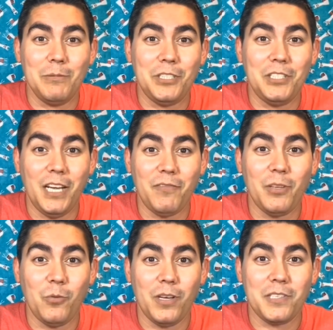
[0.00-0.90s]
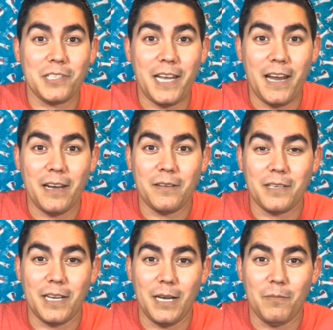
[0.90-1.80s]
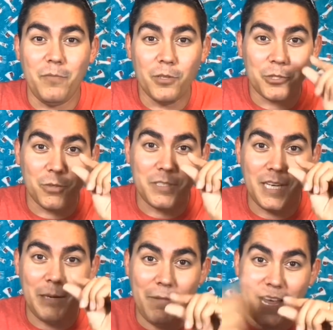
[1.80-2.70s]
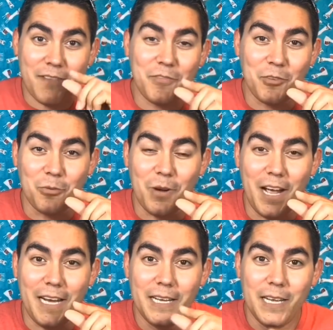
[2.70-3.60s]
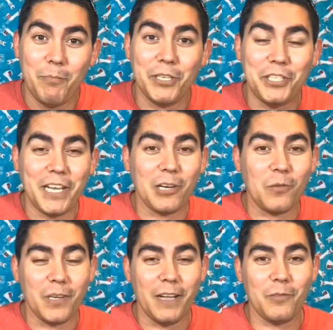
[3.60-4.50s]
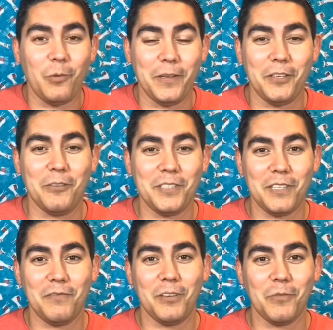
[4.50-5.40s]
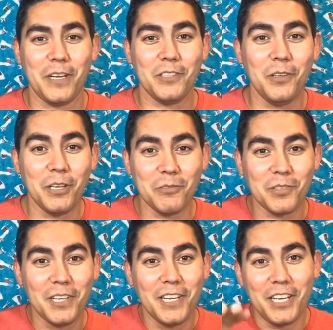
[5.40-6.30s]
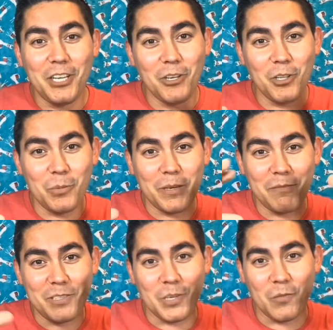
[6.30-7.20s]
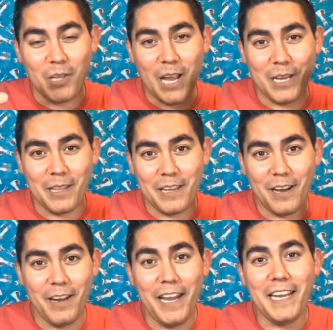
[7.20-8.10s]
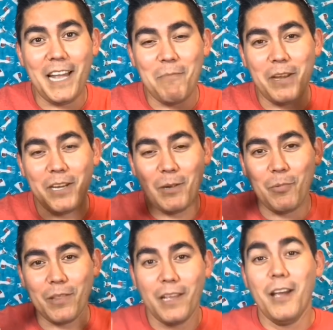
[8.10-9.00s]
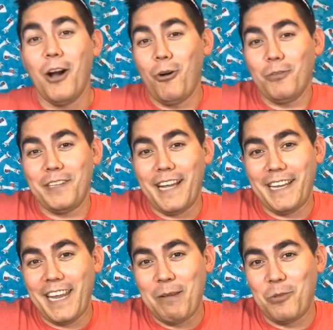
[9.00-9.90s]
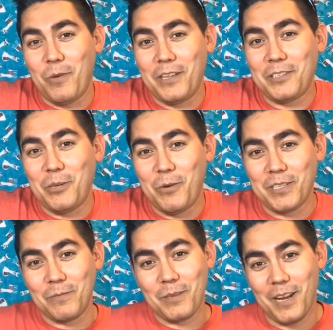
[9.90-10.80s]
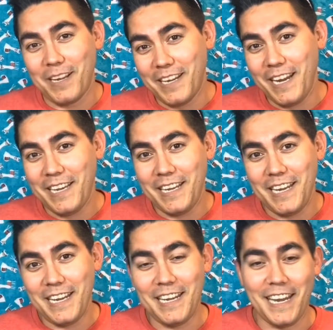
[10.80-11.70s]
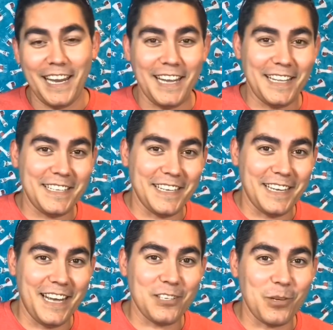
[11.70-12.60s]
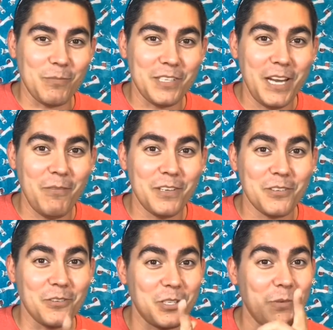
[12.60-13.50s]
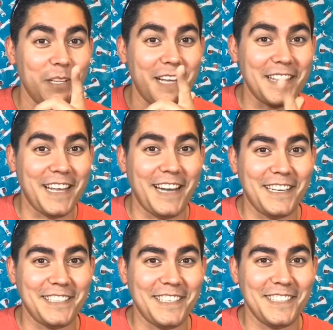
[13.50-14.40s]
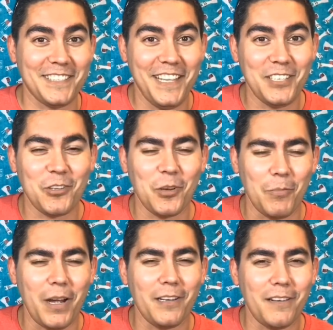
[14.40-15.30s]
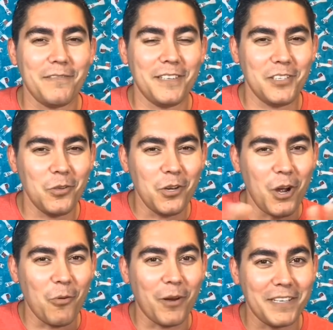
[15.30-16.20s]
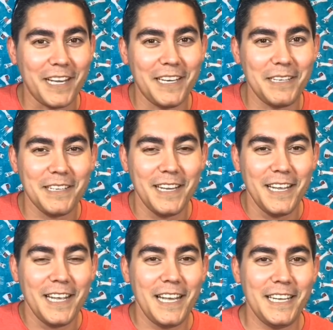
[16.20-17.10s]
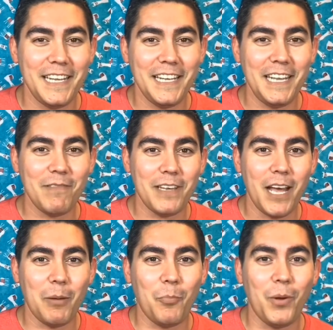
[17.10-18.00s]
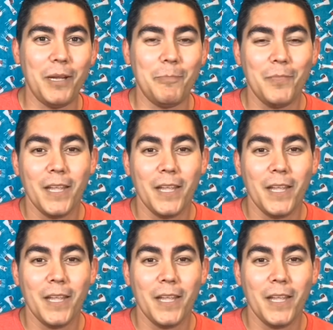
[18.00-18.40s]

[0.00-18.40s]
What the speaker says: she definitely was scared for a short time after the ride, but she got over it after we went to go see the fun ride. So there's a little bit of a silver lining there, and I made it up with old dad, came to the rescue with some cotton candy and ice cream sandwich. Oh, she really liked that actually, so that took her mind off of it. So it all worked out. It evened out, but